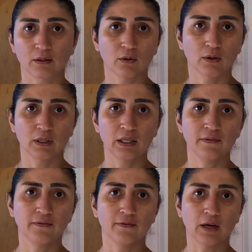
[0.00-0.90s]
So if
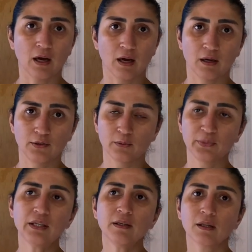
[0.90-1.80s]
you're
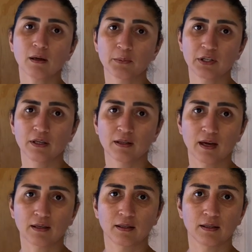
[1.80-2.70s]
building something
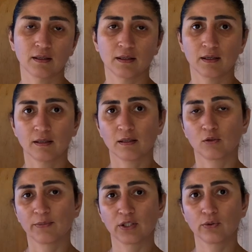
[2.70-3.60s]
that is intended
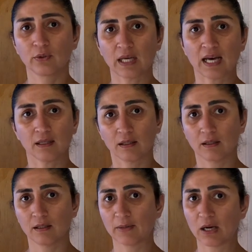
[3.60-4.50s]
to be used as a
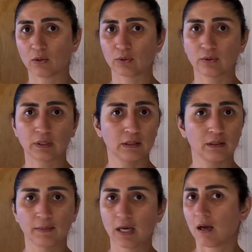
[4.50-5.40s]
sleep out to
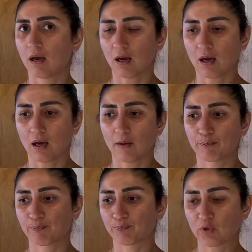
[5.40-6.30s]
sleep
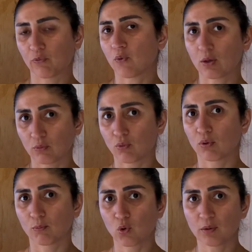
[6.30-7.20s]
one
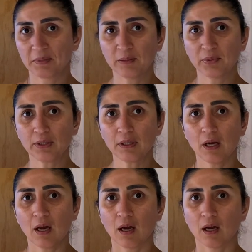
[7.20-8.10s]
or more people,
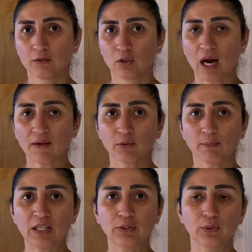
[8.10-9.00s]
you have to
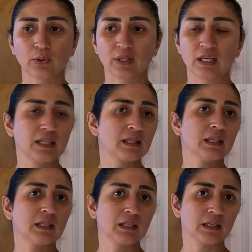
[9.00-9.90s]
make sure the
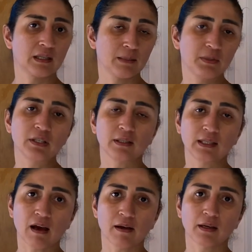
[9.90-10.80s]
existing septic
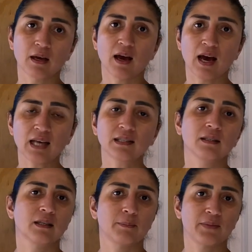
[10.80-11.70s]
tank has the
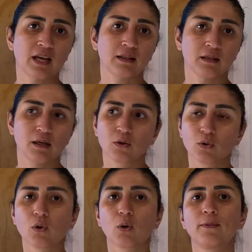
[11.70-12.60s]
capacity to
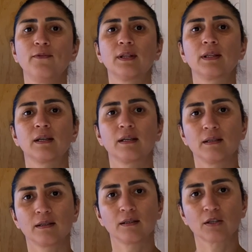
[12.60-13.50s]
cope with the
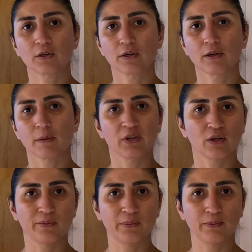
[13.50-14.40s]
additional number
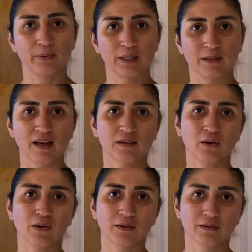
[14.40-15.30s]
of people that
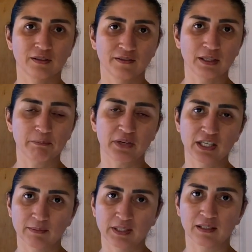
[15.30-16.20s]
are living
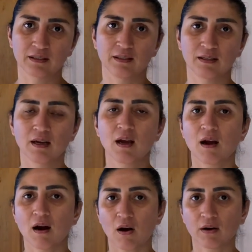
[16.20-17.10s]
permanently
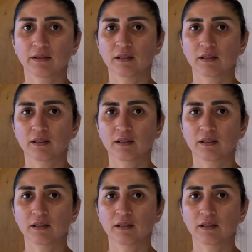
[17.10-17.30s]
on